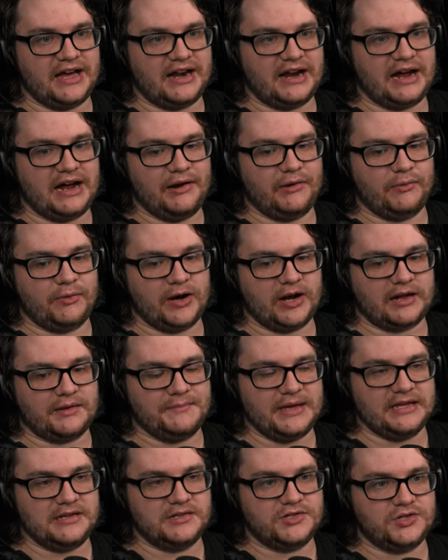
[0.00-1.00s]
I
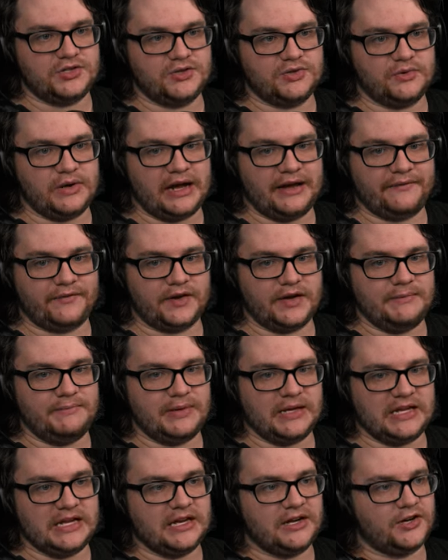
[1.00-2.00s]
recommend to every
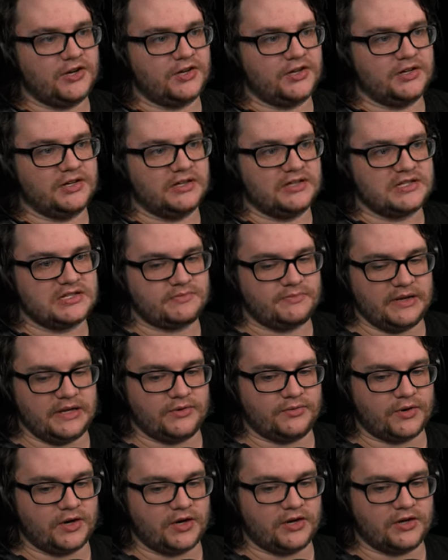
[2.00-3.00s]
beginner
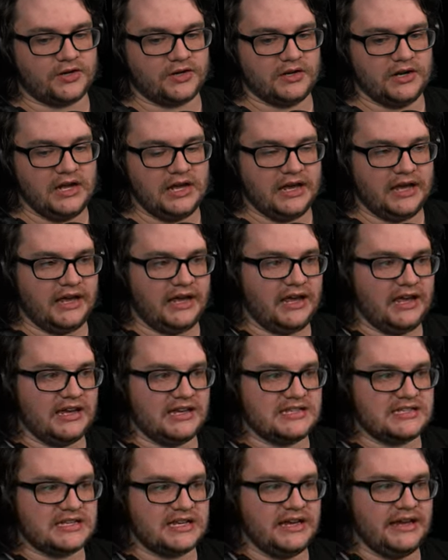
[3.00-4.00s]
speedrunner
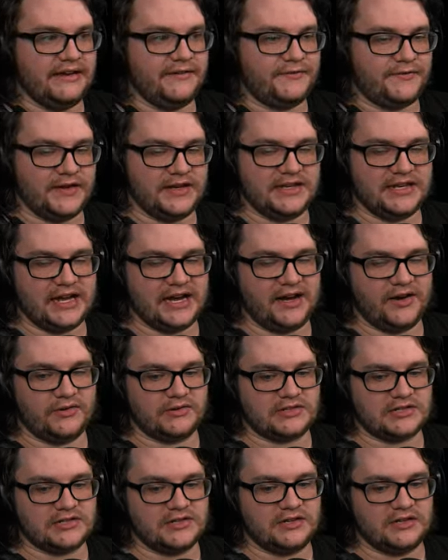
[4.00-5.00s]
is if in
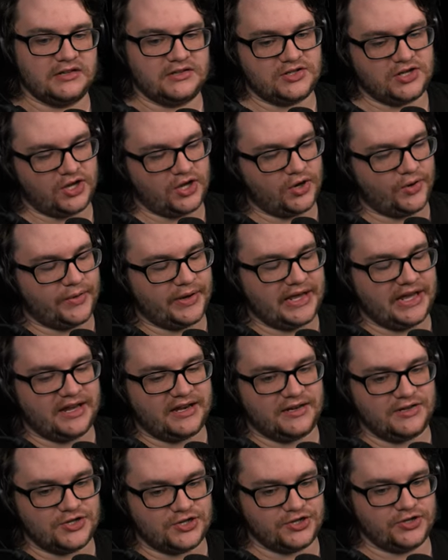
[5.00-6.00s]
doubt to go ahead
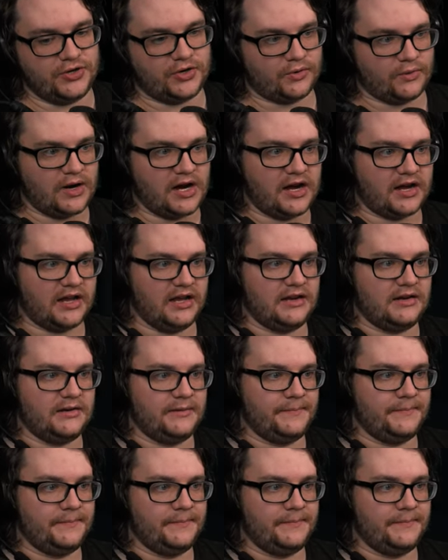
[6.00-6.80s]
and shoot a rocket.